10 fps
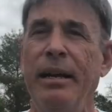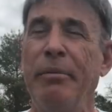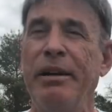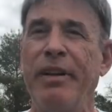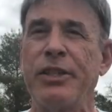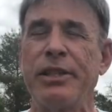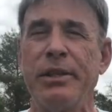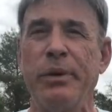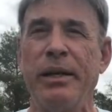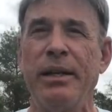but eventually
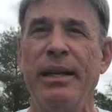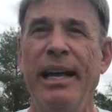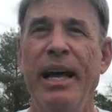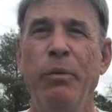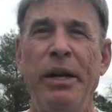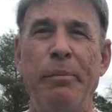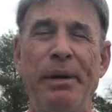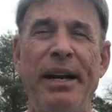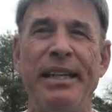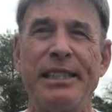will. And wouldn't it
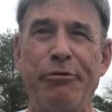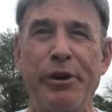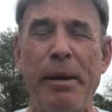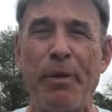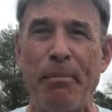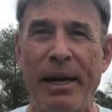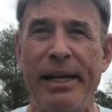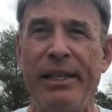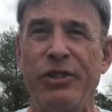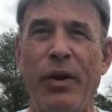be nice to free up the
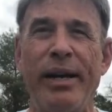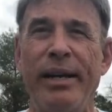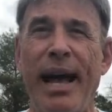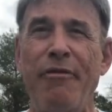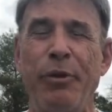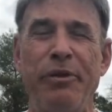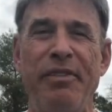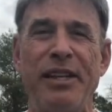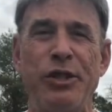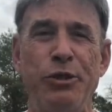money so I didn't have to
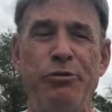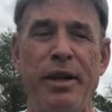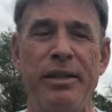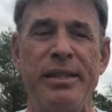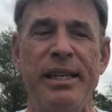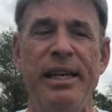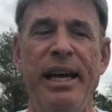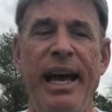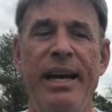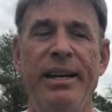invest new funds?
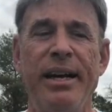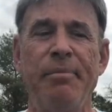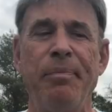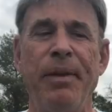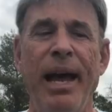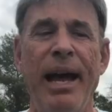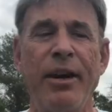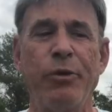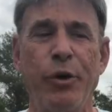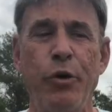And hey, I
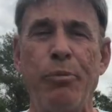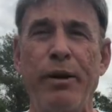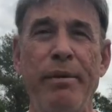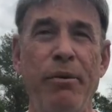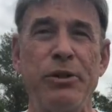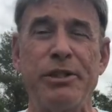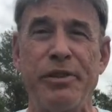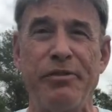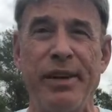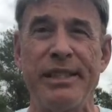could recuperate most of
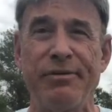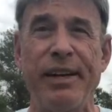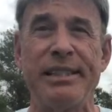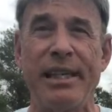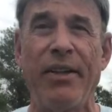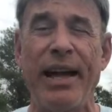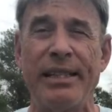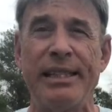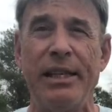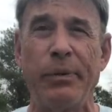the funds if I sell that
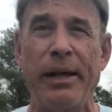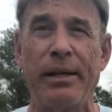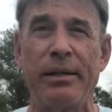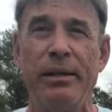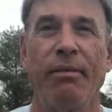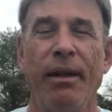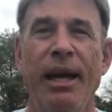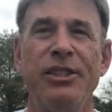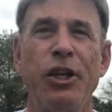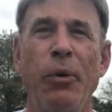Sea-Dweller.
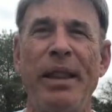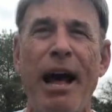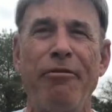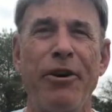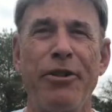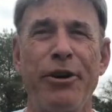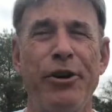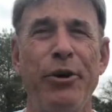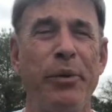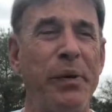And so without further
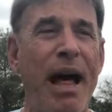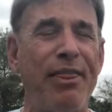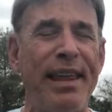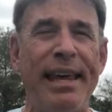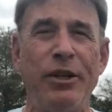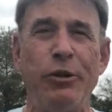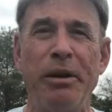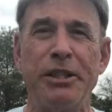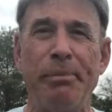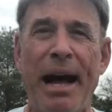ado and without thinking too
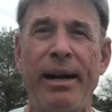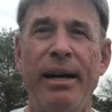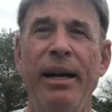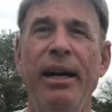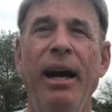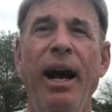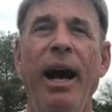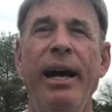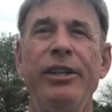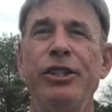much about it,
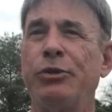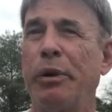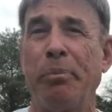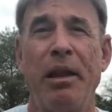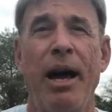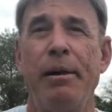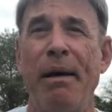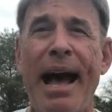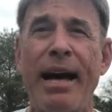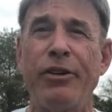I just replied
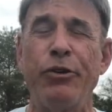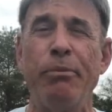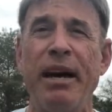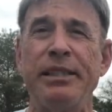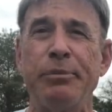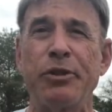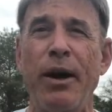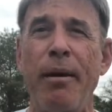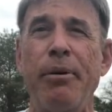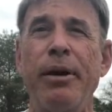back to my
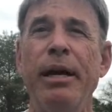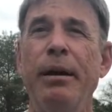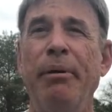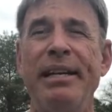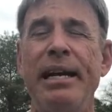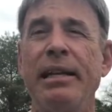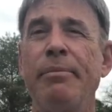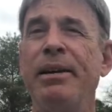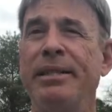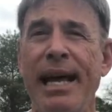subscriber by telling
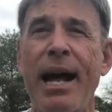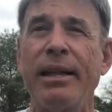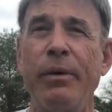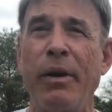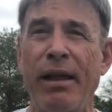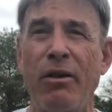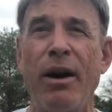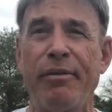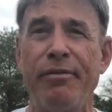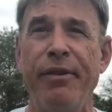him exactly what I
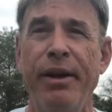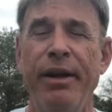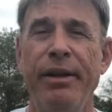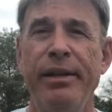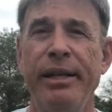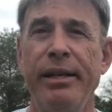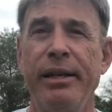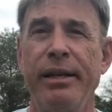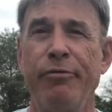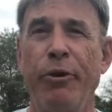thought of the
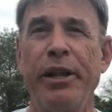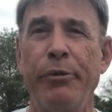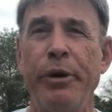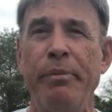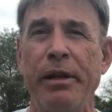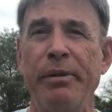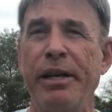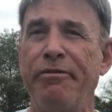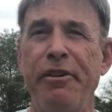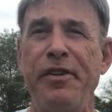
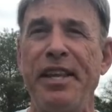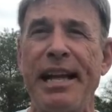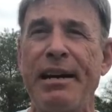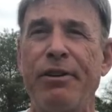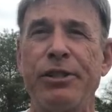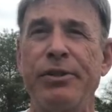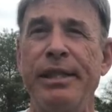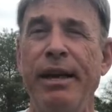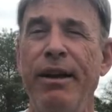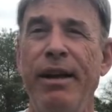43mm 50th
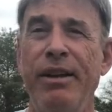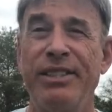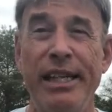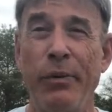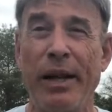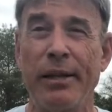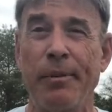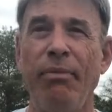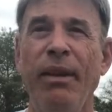anniversary Sea-Dweller.